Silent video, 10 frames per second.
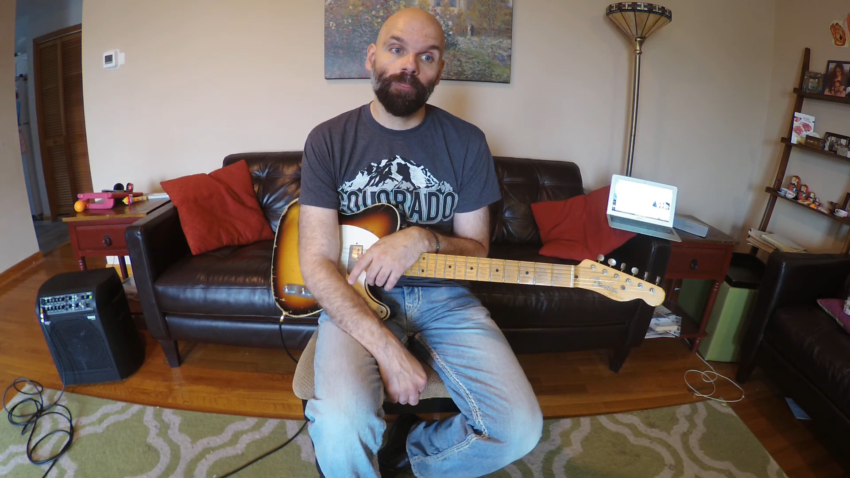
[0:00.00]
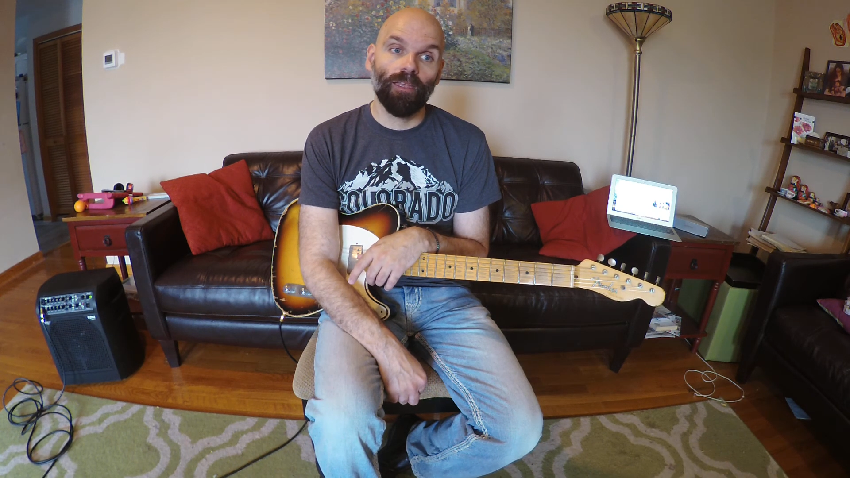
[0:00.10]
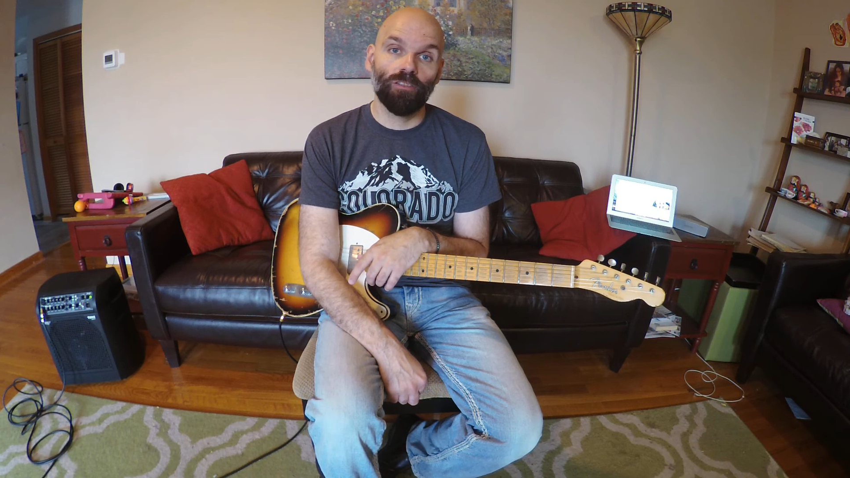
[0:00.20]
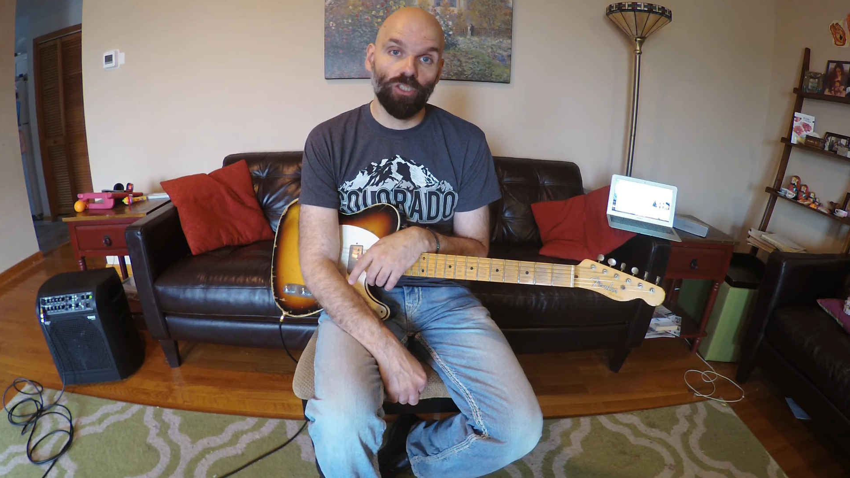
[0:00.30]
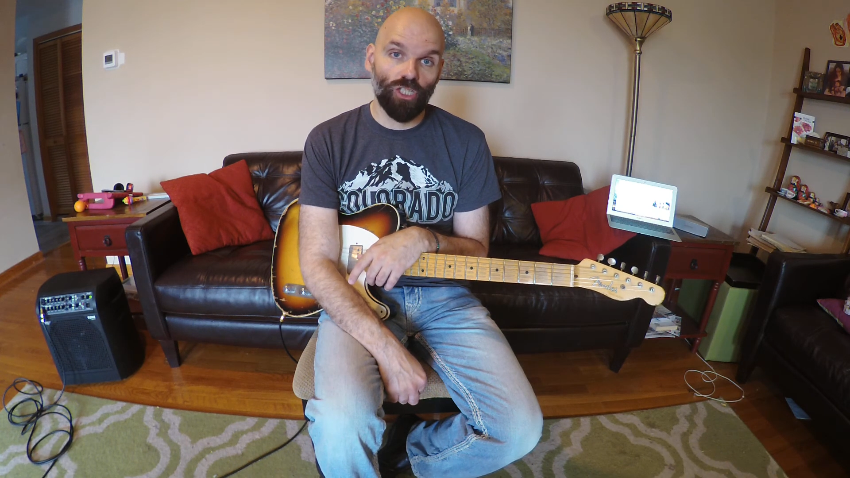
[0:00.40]

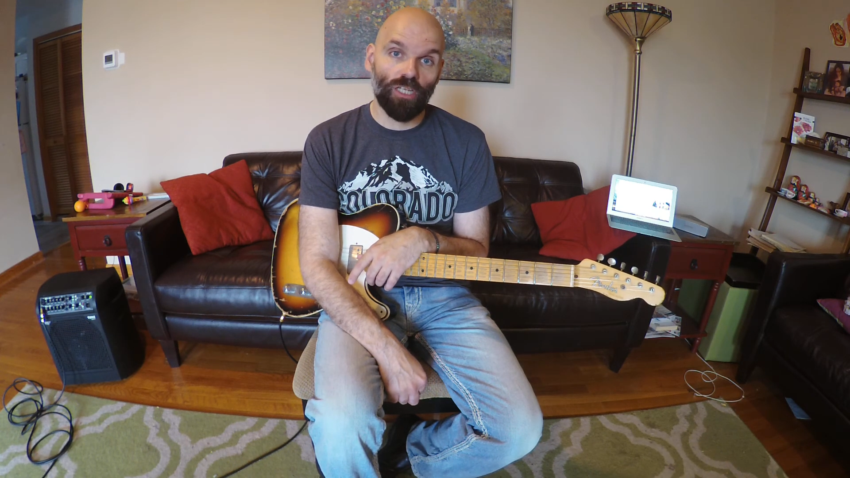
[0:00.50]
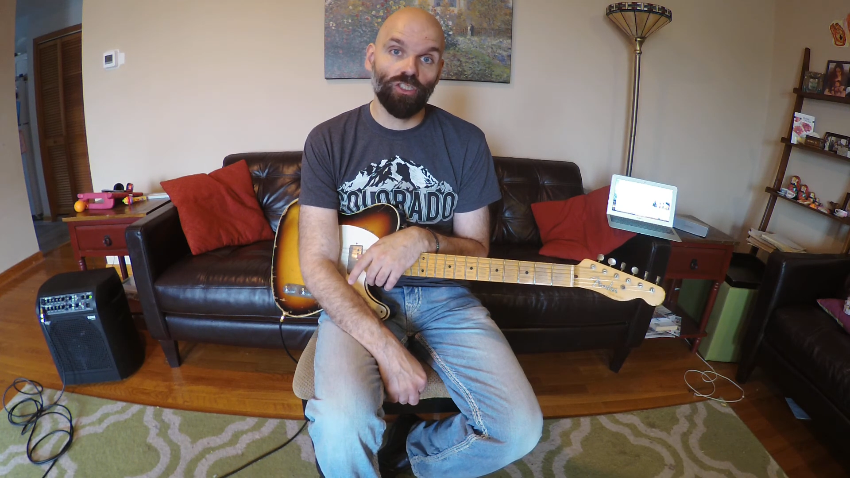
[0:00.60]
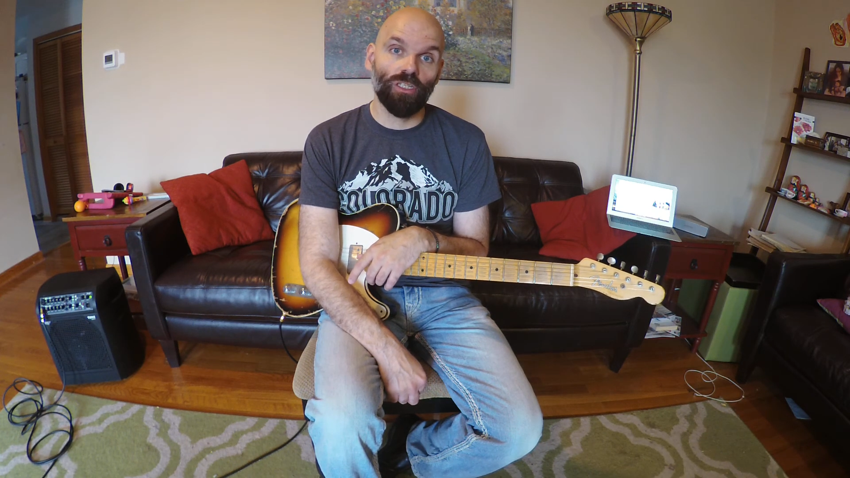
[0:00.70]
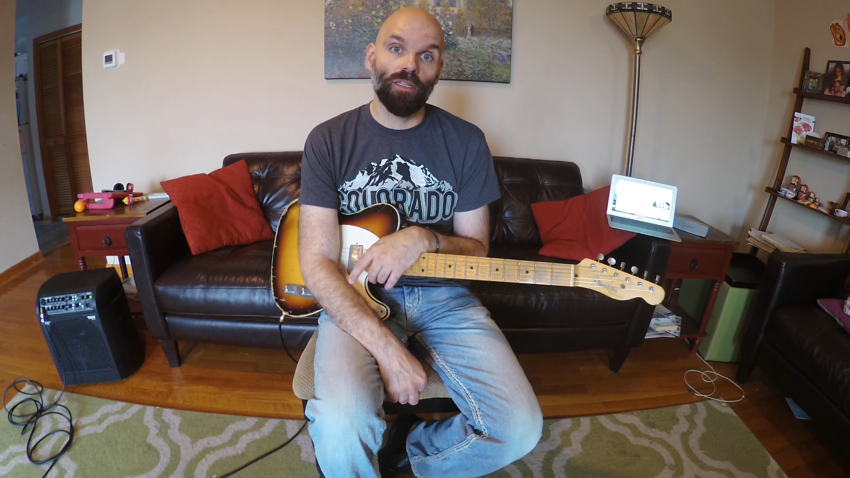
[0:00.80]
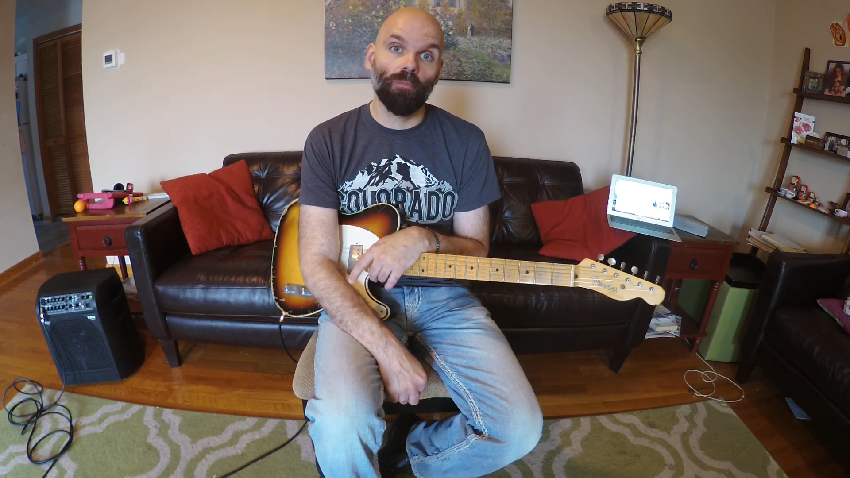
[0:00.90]

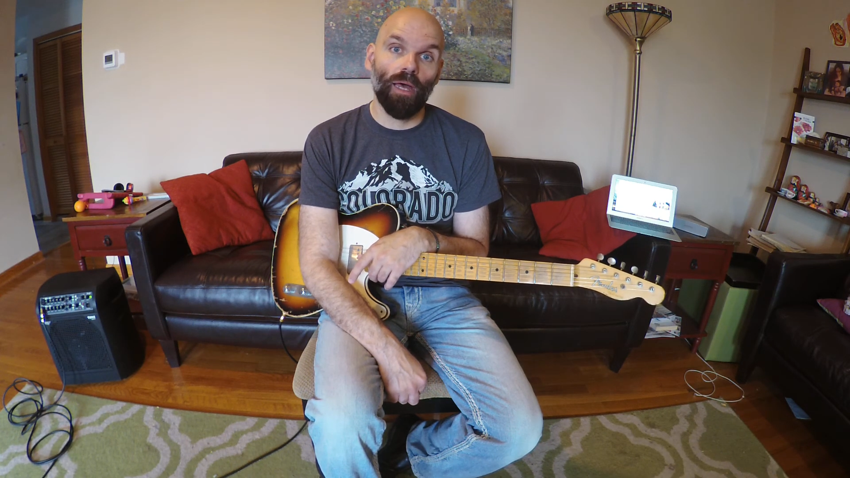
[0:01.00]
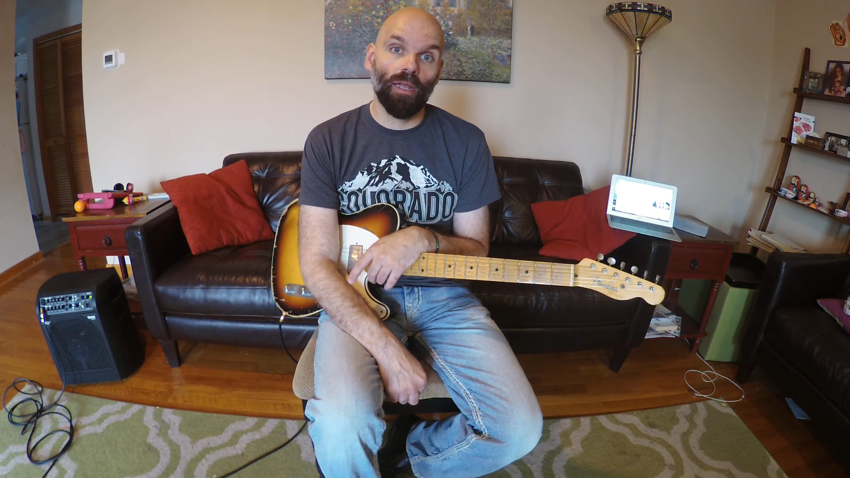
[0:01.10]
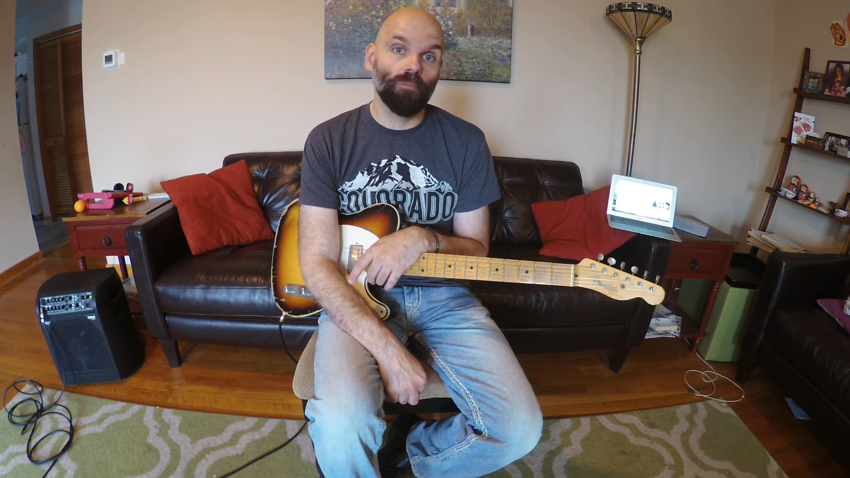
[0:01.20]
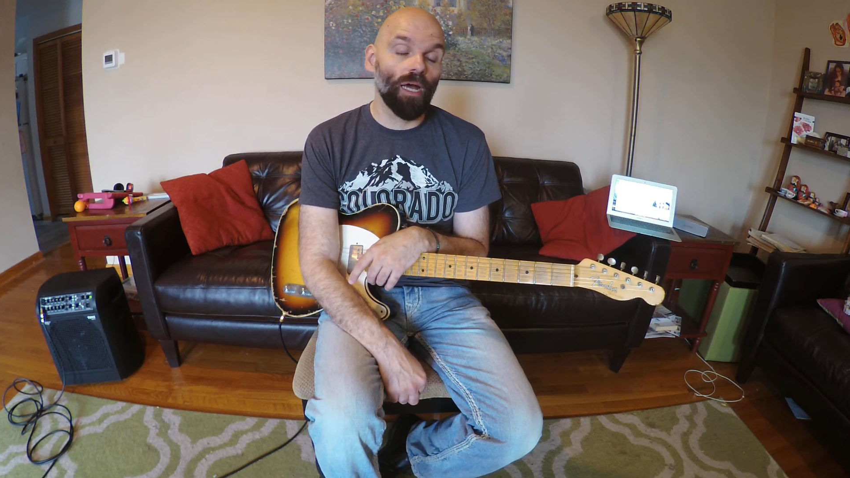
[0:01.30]
suggestion in the bottom.